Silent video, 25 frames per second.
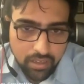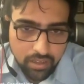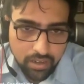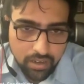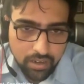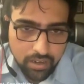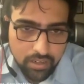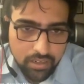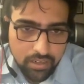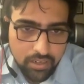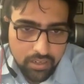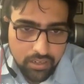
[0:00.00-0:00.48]

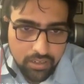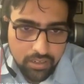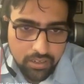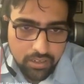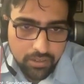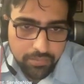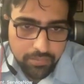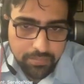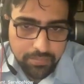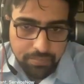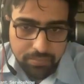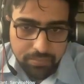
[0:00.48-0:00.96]
art.
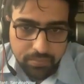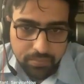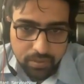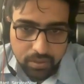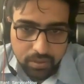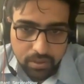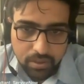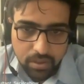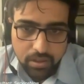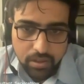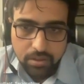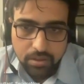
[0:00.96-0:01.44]

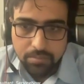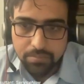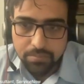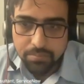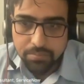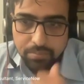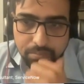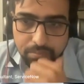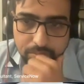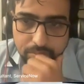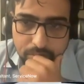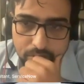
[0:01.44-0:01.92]
Yeah.
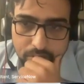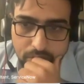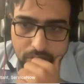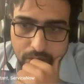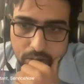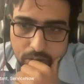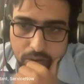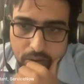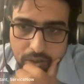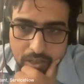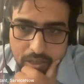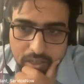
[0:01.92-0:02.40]

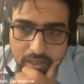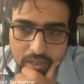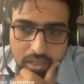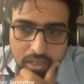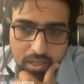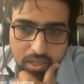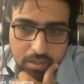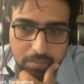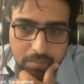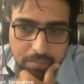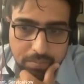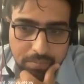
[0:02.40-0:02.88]
So
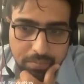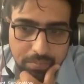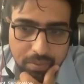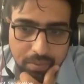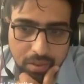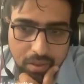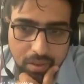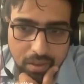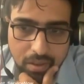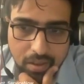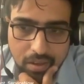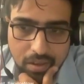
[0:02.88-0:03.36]

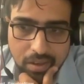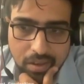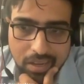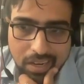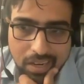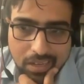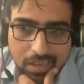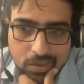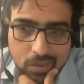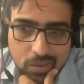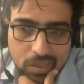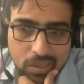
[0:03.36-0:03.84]

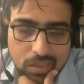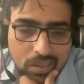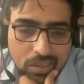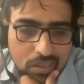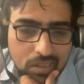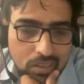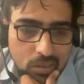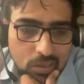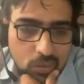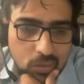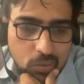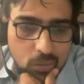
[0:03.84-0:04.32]
and you
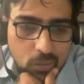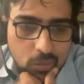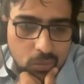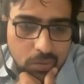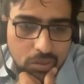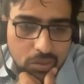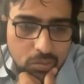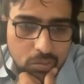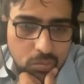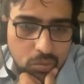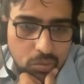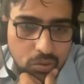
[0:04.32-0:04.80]
can do
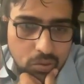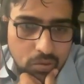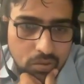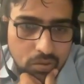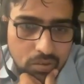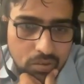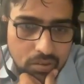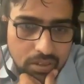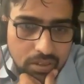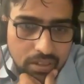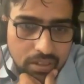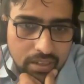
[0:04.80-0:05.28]
much more
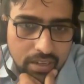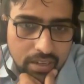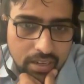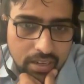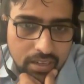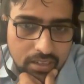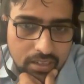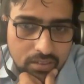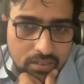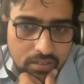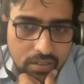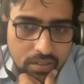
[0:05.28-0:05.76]
than
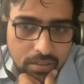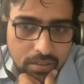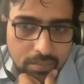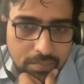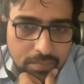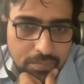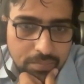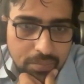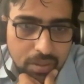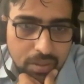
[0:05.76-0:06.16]
that as well.